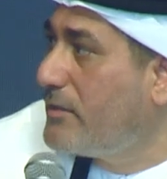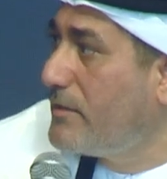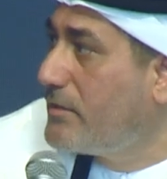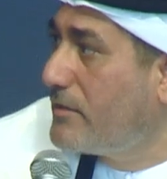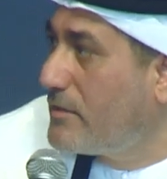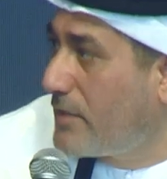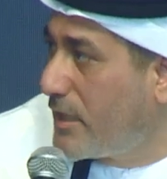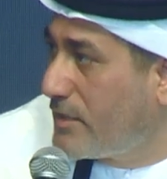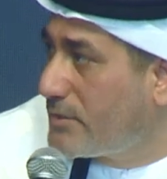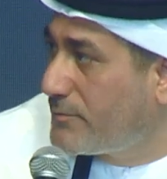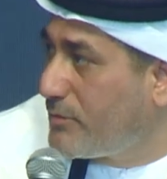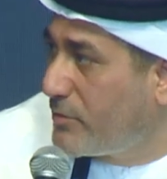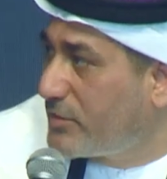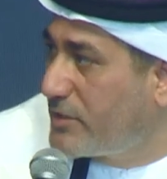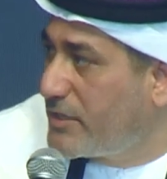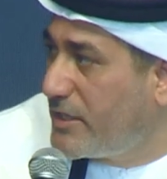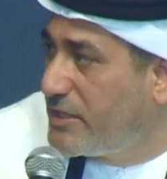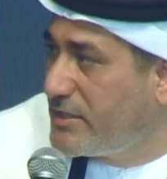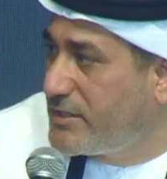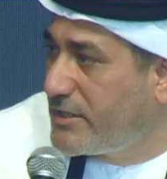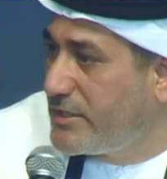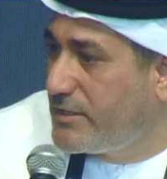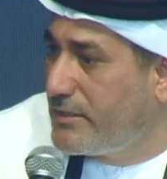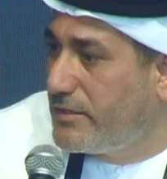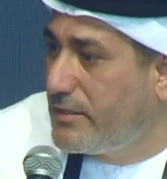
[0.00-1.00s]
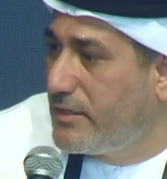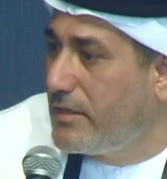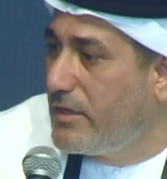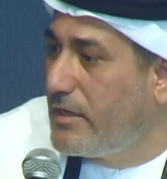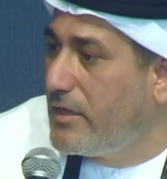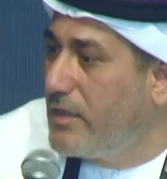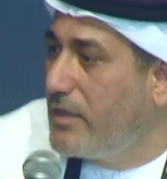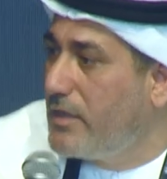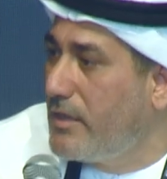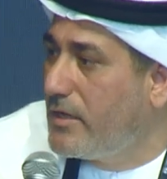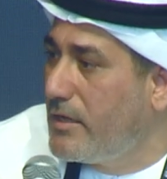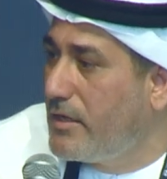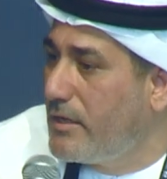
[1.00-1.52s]
transportation
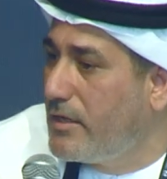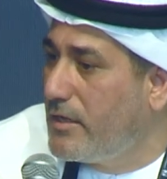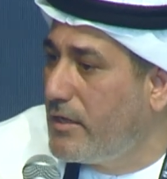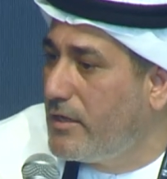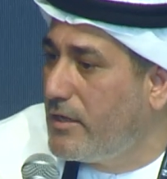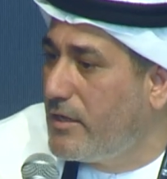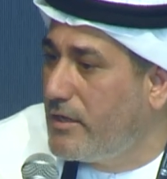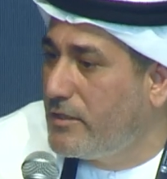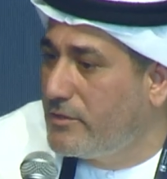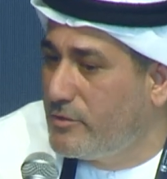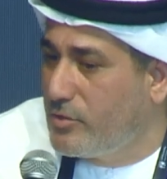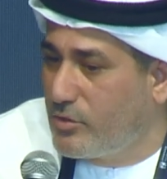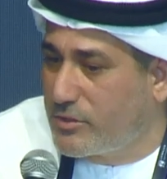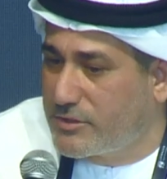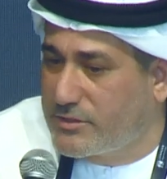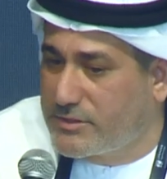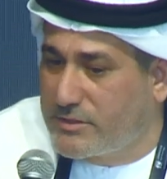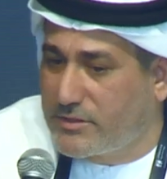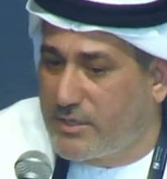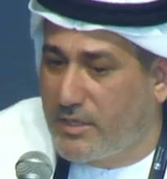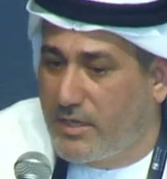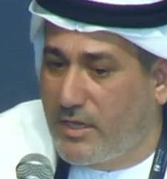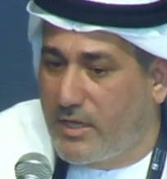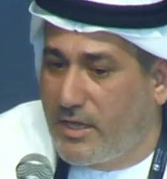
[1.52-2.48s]
endorsed.